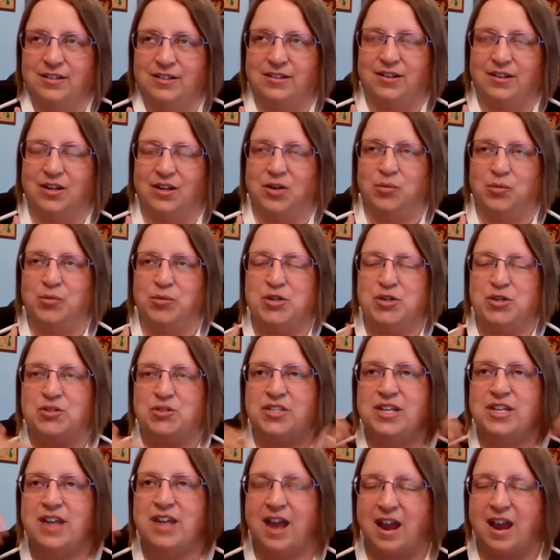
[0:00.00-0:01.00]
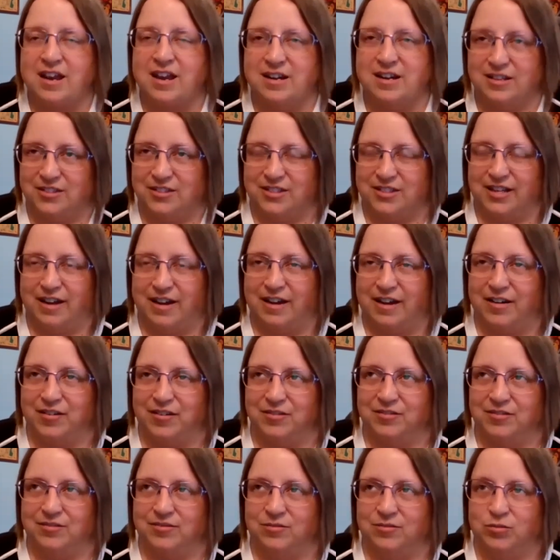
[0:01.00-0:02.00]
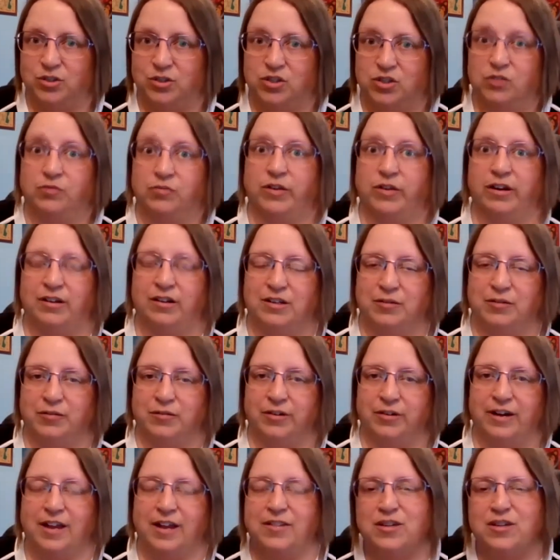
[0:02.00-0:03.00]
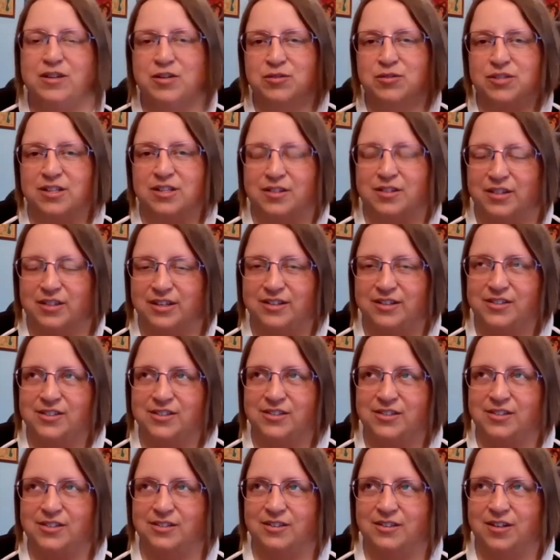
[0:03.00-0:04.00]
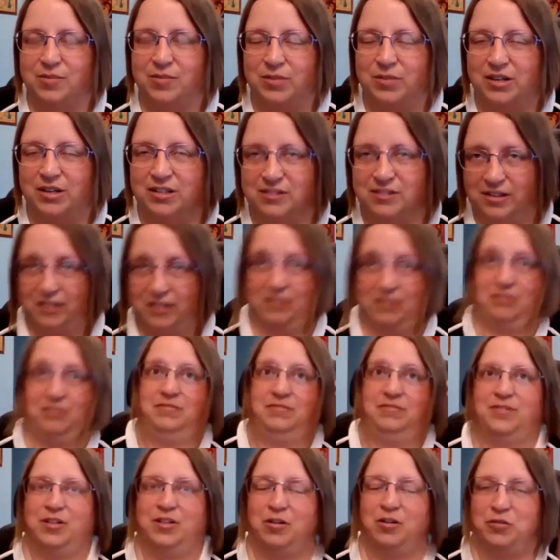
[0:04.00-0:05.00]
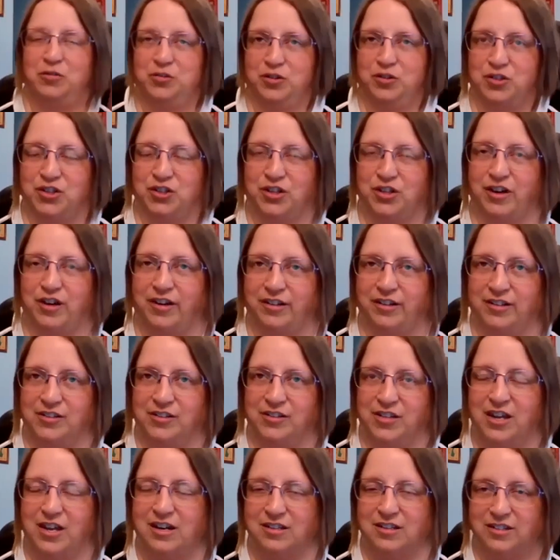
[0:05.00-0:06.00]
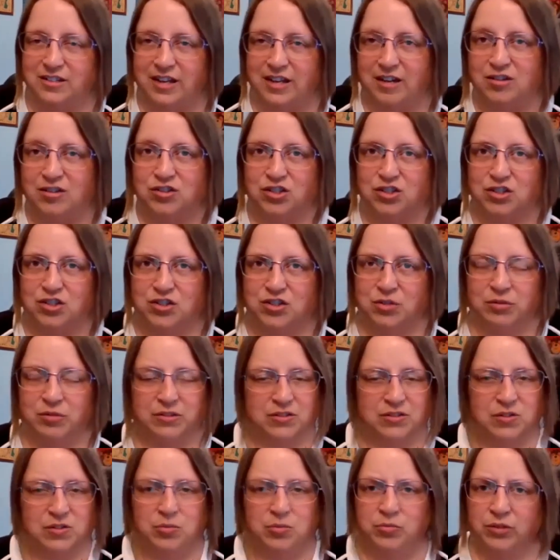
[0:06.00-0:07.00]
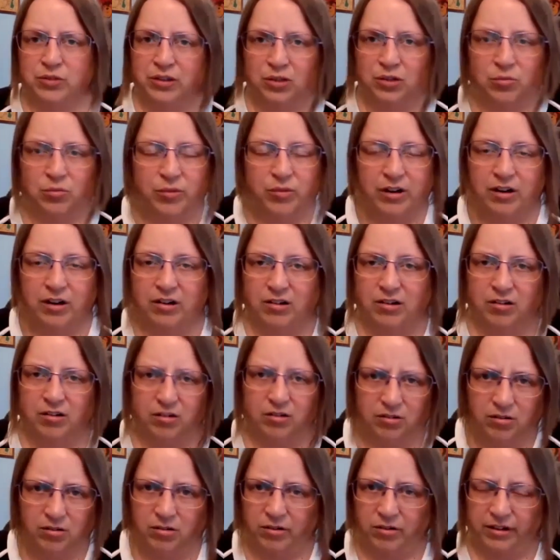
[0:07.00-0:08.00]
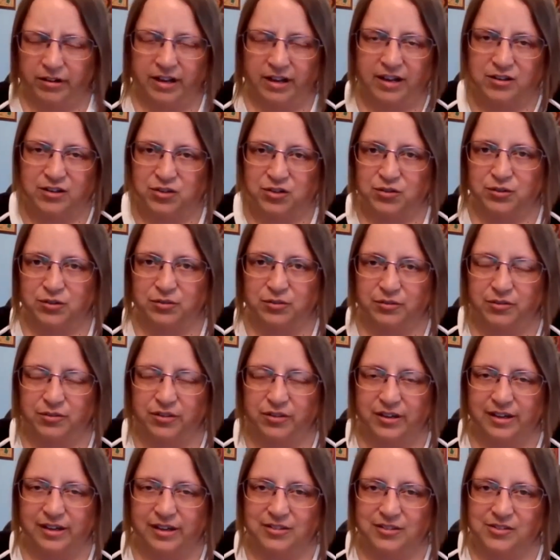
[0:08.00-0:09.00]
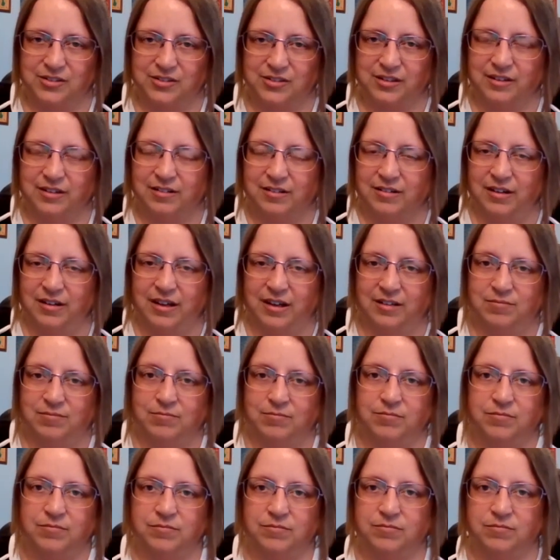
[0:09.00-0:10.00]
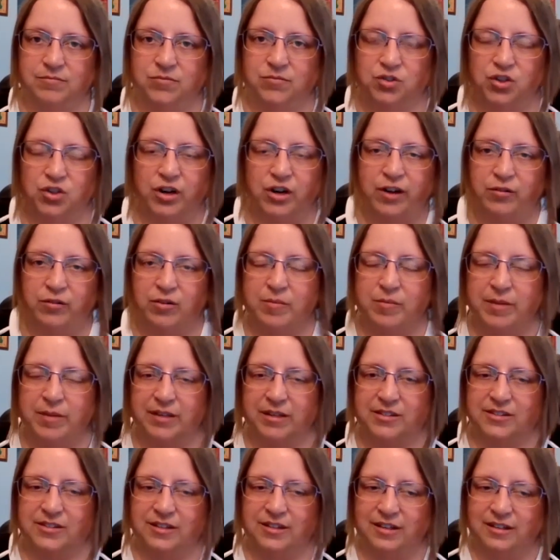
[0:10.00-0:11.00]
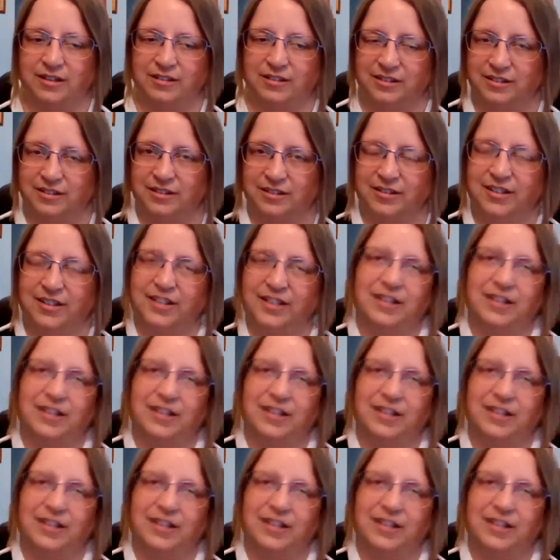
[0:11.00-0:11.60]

When you see Hadestown, which is very different, and then you see this, I mean, it's like culture shock, because Hadestown is just doing some really weird orchestral things and genre mixing, and